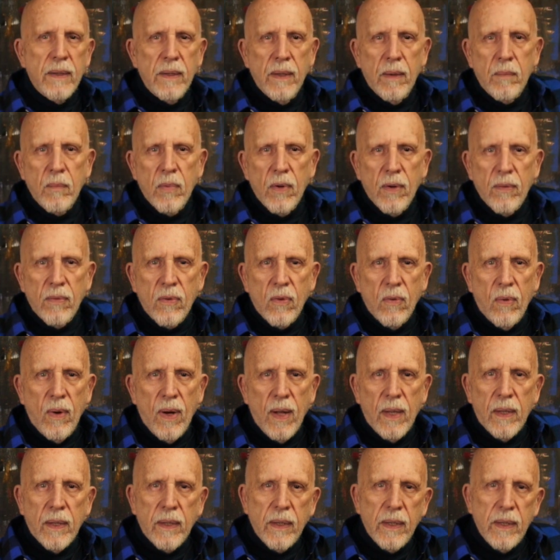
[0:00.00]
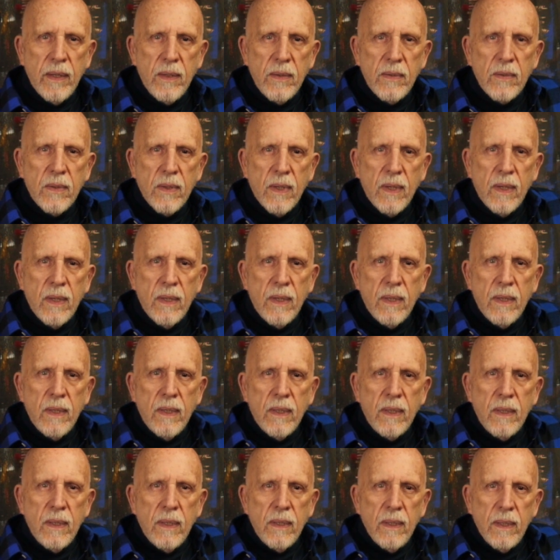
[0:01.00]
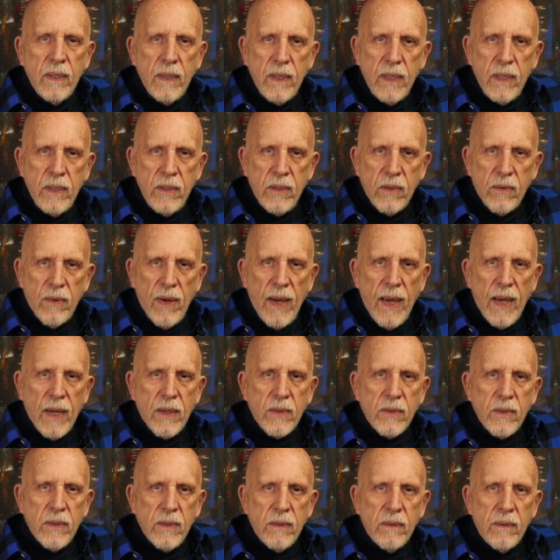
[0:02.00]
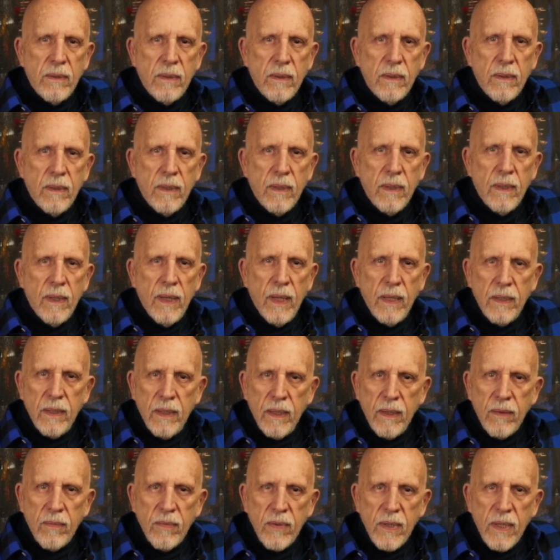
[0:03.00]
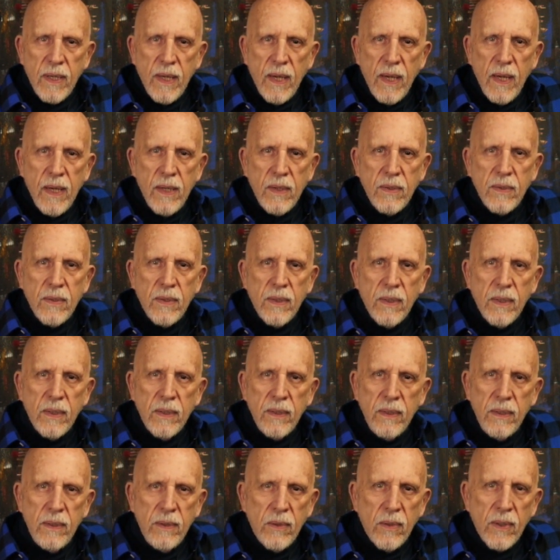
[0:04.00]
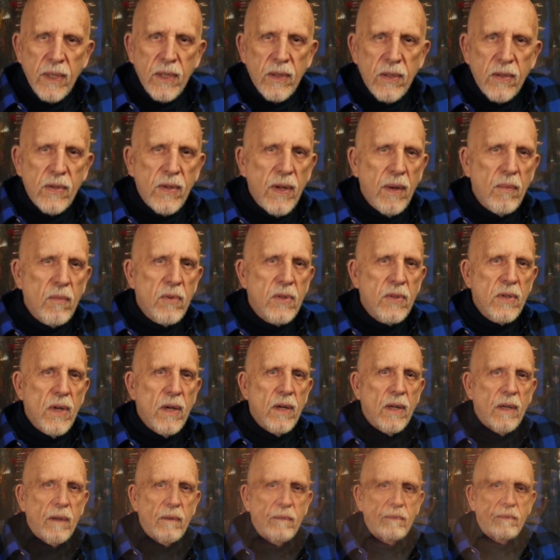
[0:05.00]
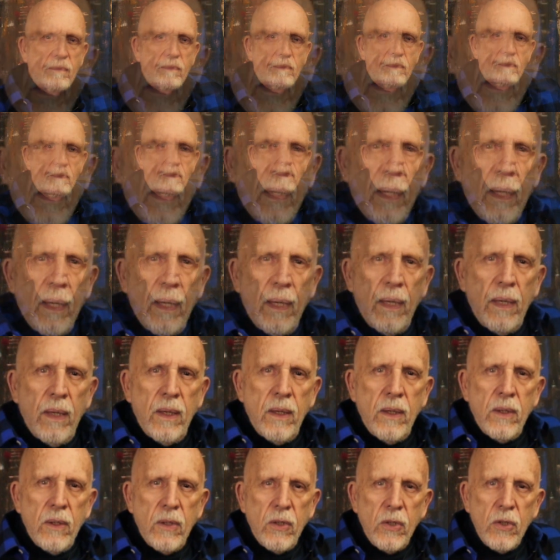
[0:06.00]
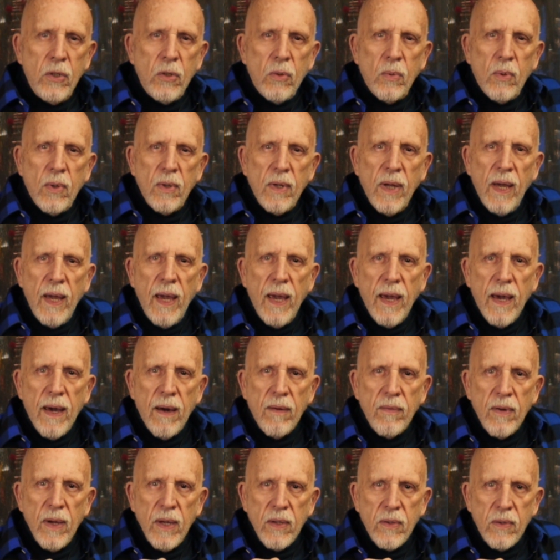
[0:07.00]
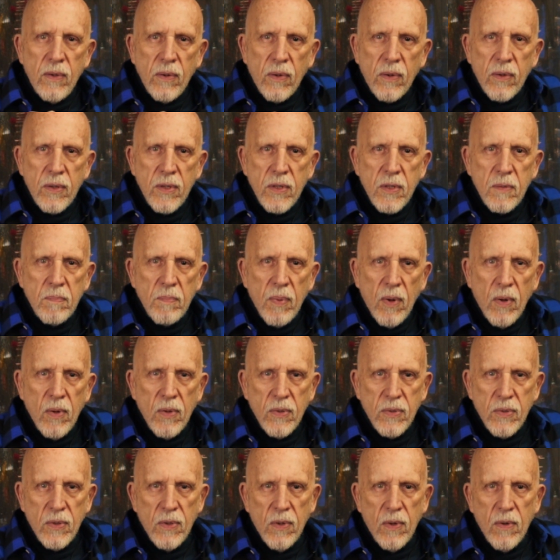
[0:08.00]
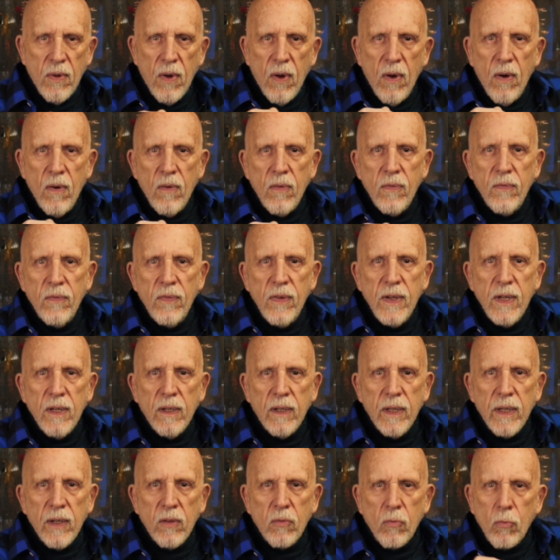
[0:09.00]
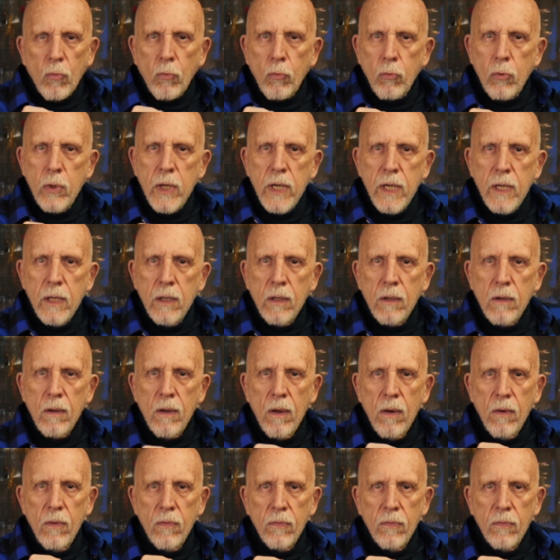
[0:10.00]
a number of qualities in your action, and in every case, you'll get the same result. You will have at your disposal feelings, real